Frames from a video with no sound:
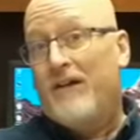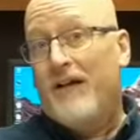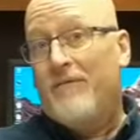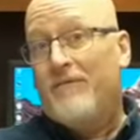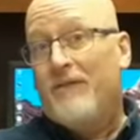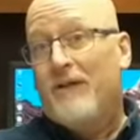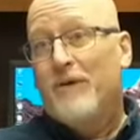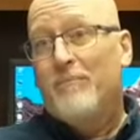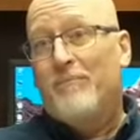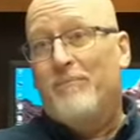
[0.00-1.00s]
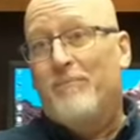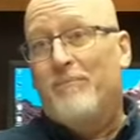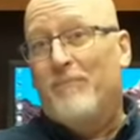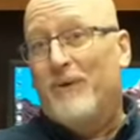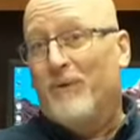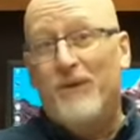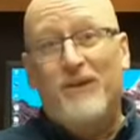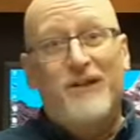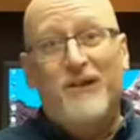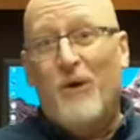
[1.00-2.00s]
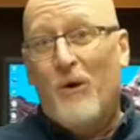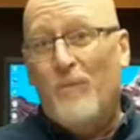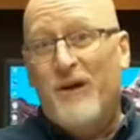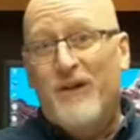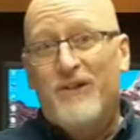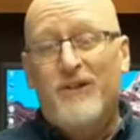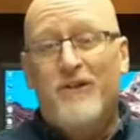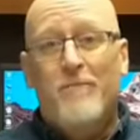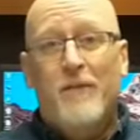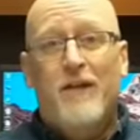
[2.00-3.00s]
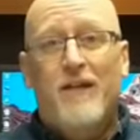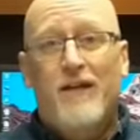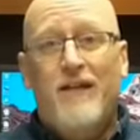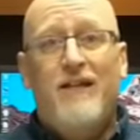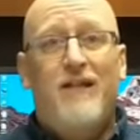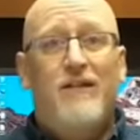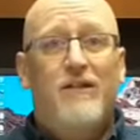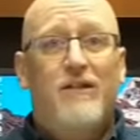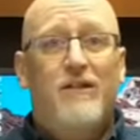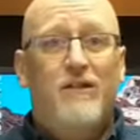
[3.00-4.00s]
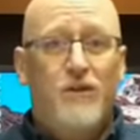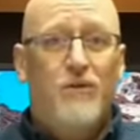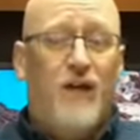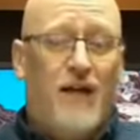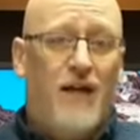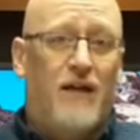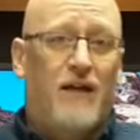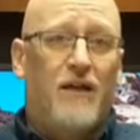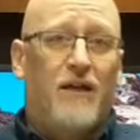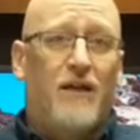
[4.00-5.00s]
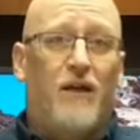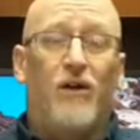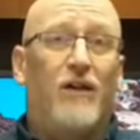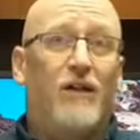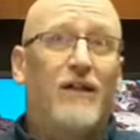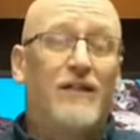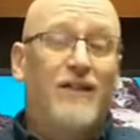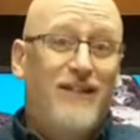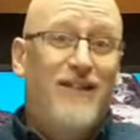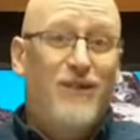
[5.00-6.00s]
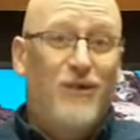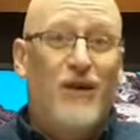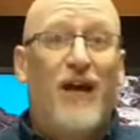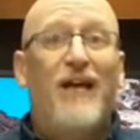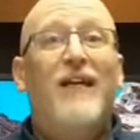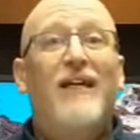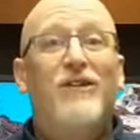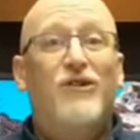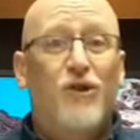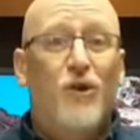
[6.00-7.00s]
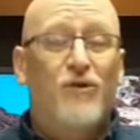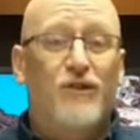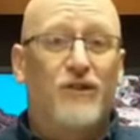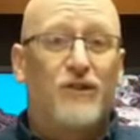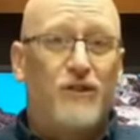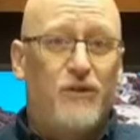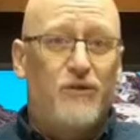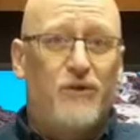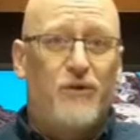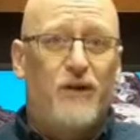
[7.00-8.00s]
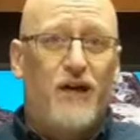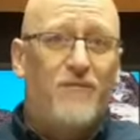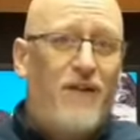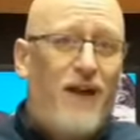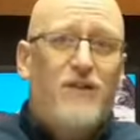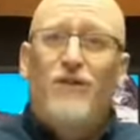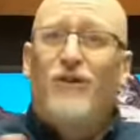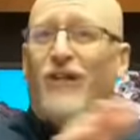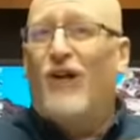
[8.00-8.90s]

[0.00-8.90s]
but really, in the whole picture, He needs you and I, uh, or He doesn't need you and I, He has chosen to use you and I. In fact, you look in all of Scripture,